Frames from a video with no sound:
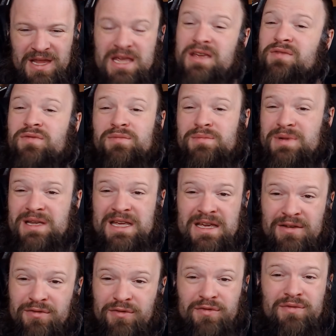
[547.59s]
Even
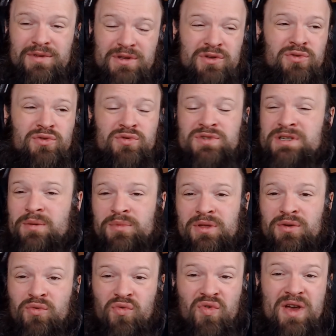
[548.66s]
if you do
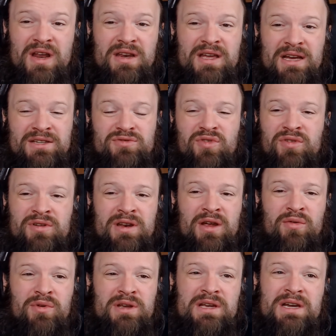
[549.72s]
something really
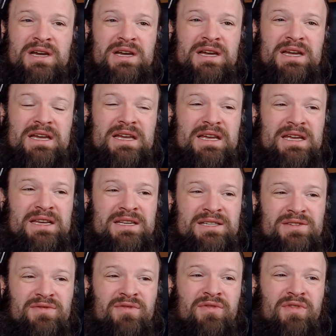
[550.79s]
extraordinary, it
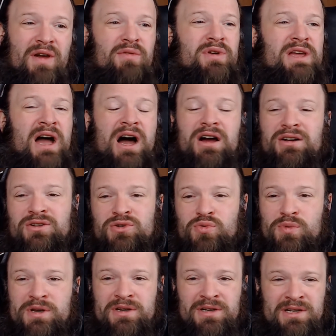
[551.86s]
is very hard to
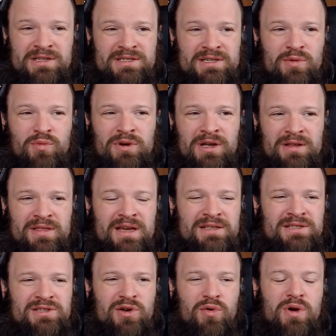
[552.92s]
win against someone like
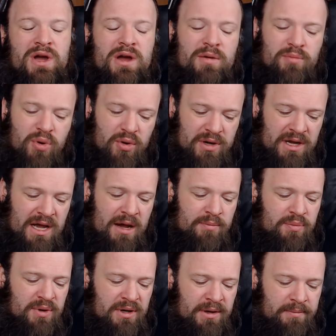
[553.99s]
that. So putting
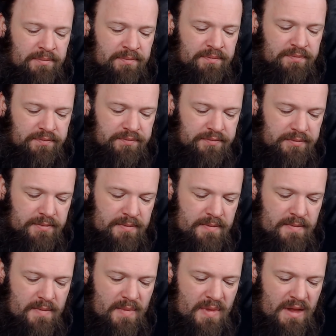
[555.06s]
up
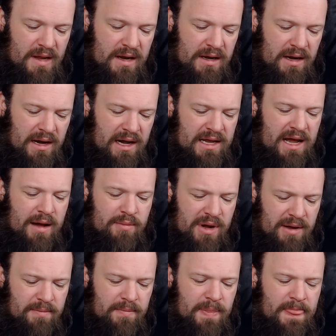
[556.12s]

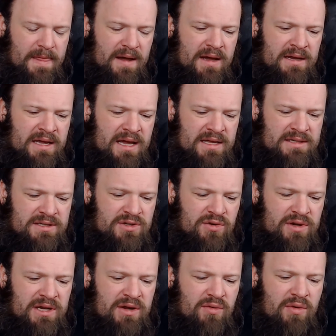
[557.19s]
Hayama against
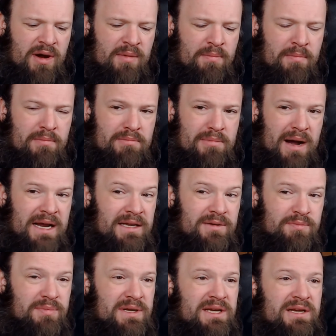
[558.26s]
Yukihira might
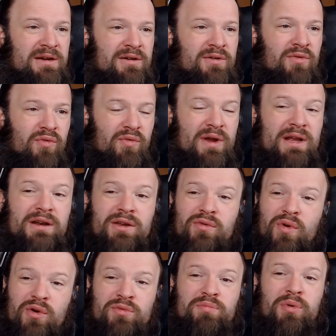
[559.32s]
be a really
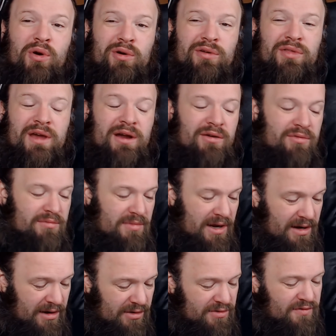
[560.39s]
roadblock there.
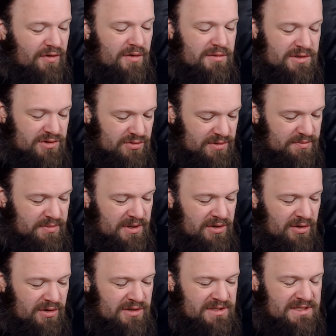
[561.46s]
And I look forward to it,
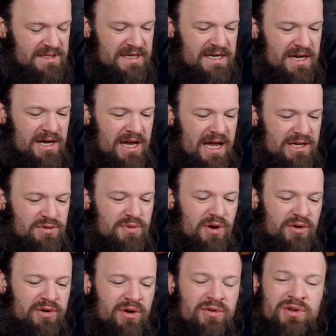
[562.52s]
because as we
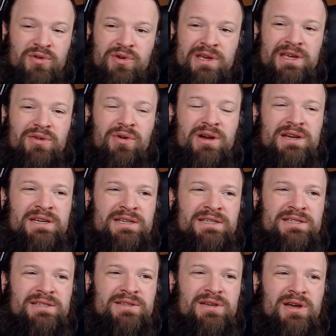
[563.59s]
all know, Yukihira
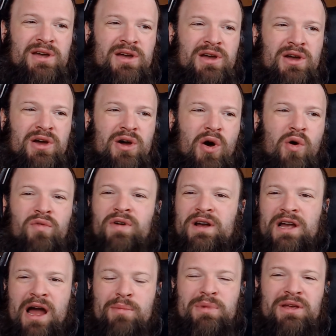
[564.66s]
is
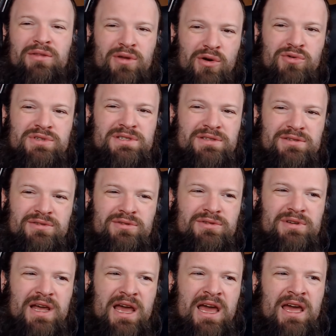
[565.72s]
overcoming those
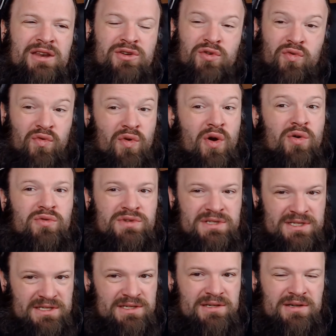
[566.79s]
and
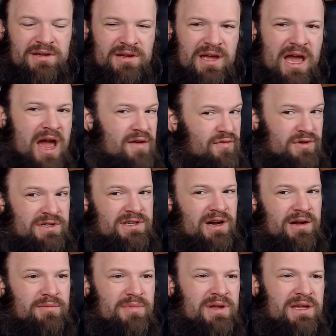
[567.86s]
grows every
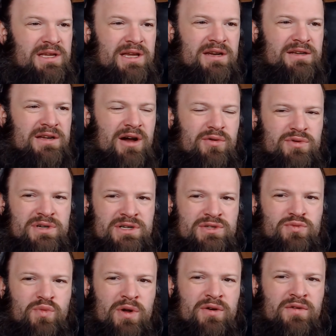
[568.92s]
time he
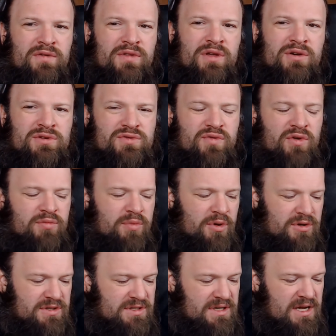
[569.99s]
encounters one of those
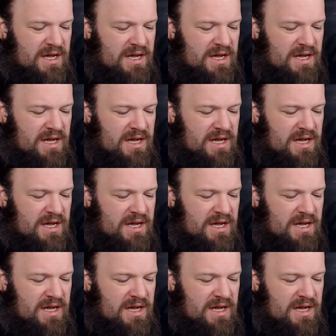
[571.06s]
roadblocks.